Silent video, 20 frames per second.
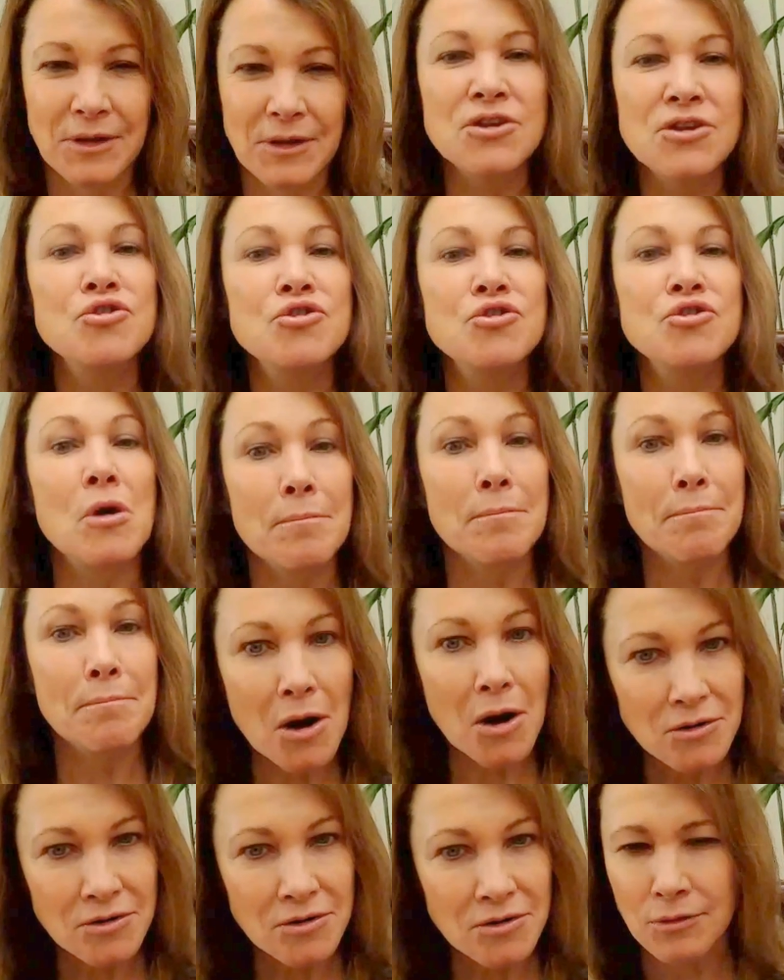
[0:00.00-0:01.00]
And you are
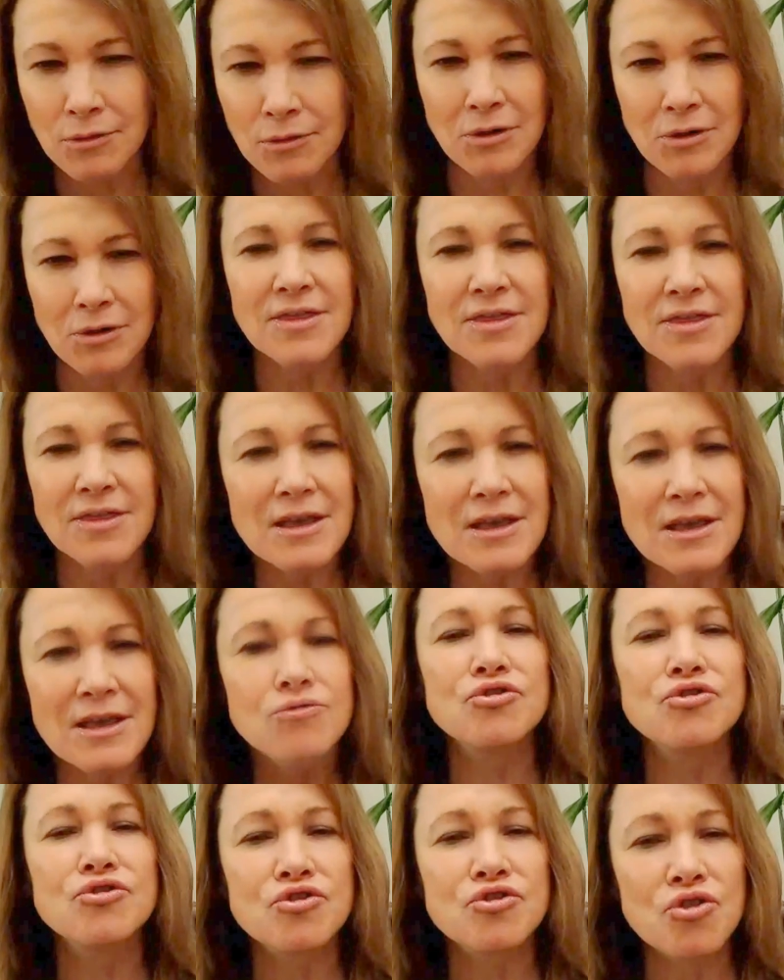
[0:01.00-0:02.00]
part of that, Orly. Thank
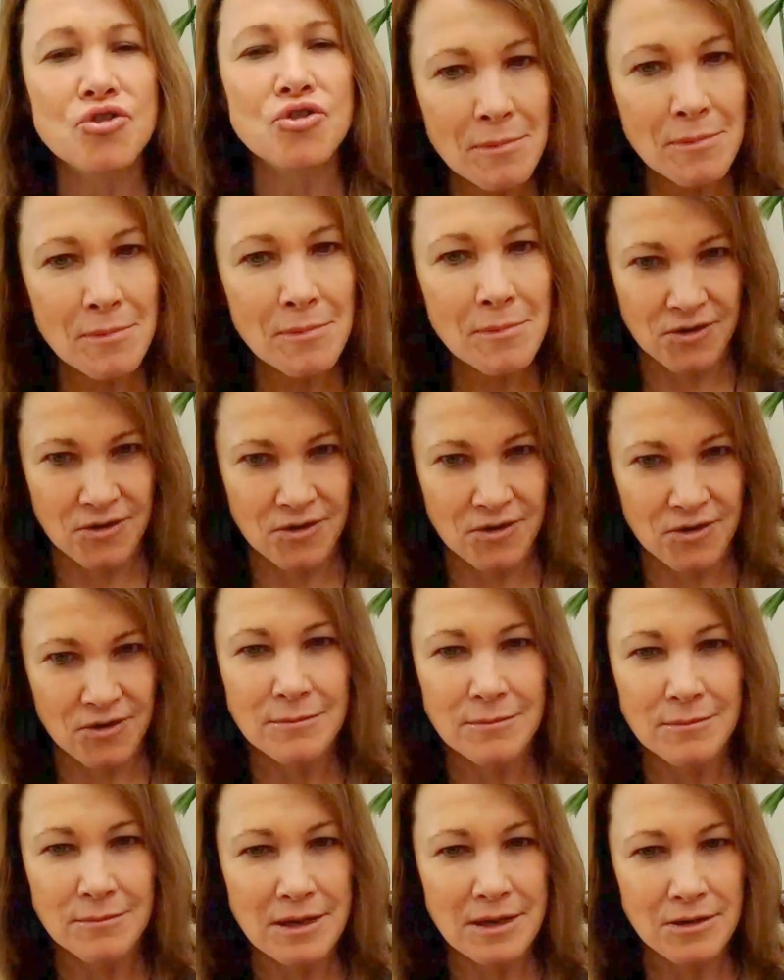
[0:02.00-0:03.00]
you so much for
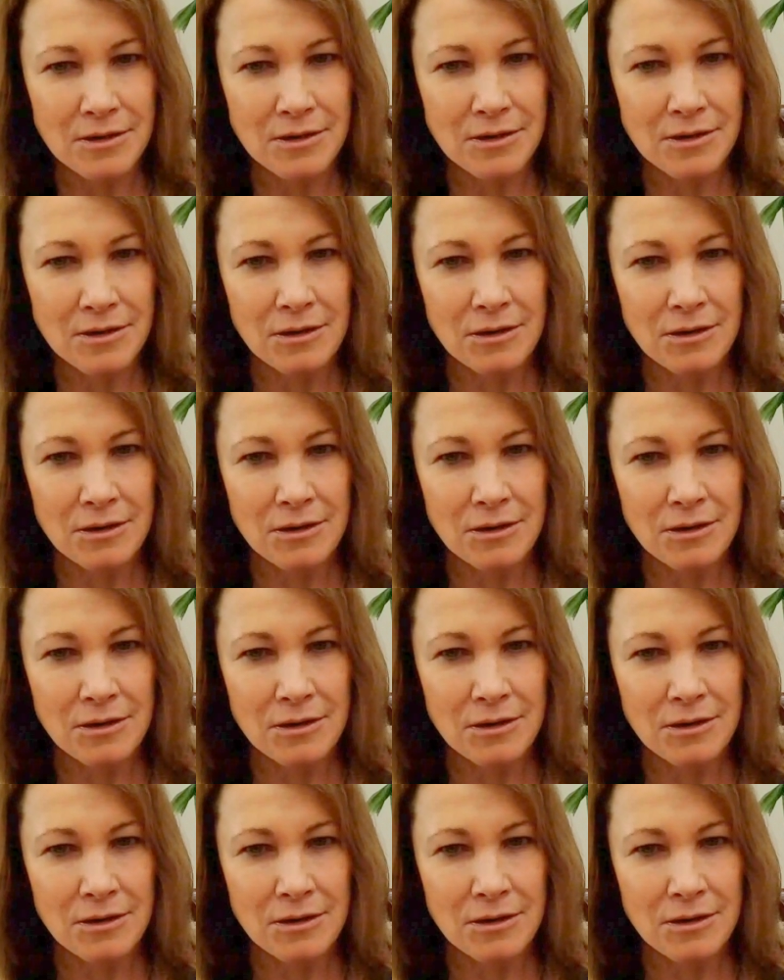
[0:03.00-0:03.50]
having me here.